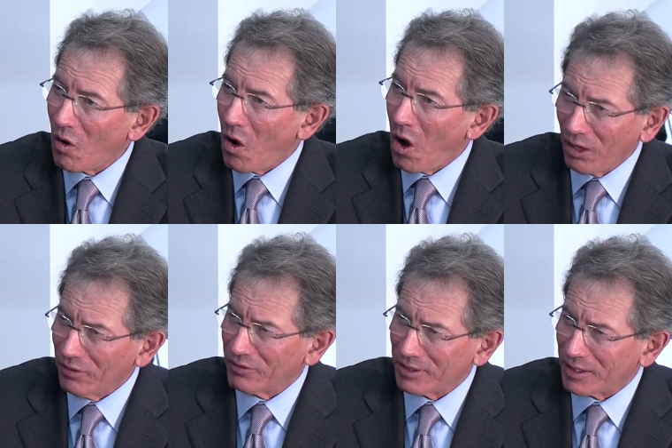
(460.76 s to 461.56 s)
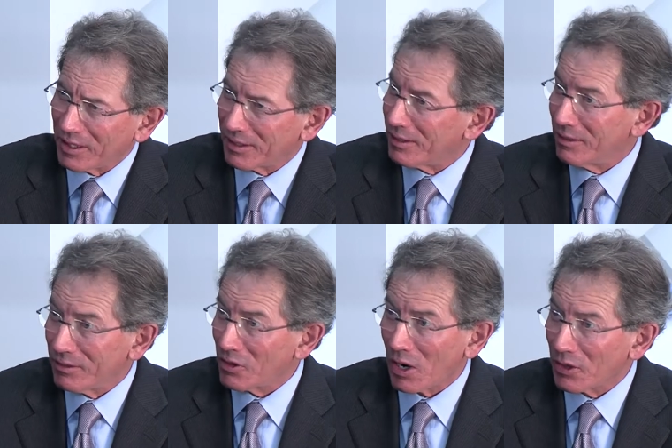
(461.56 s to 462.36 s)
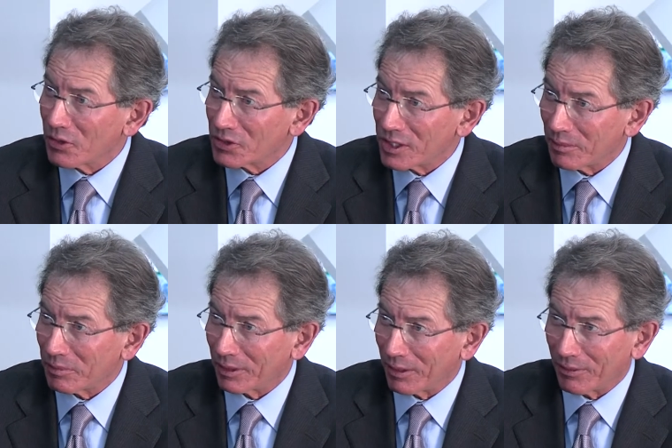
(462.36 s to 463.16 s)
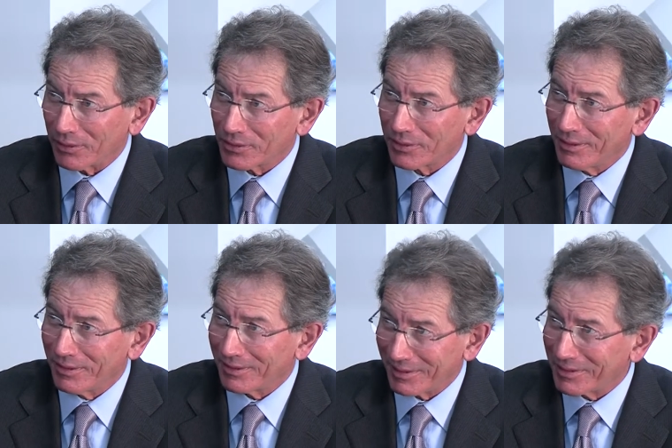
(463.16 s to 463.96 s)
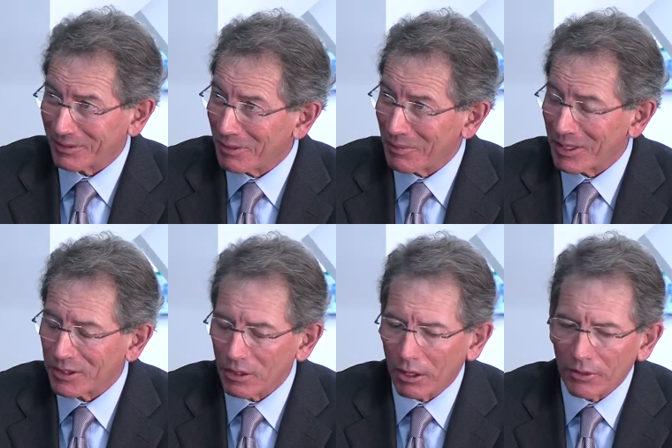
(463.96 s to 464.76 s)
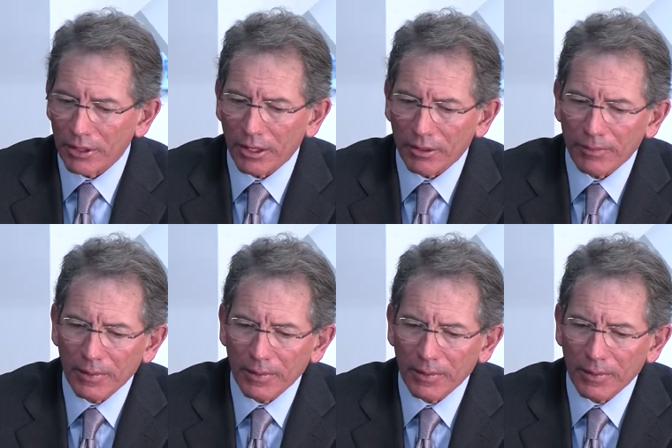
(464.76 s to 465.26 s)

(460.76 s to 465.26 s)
all of the data, there are no sampling errors. Okay, I mean, it's all there.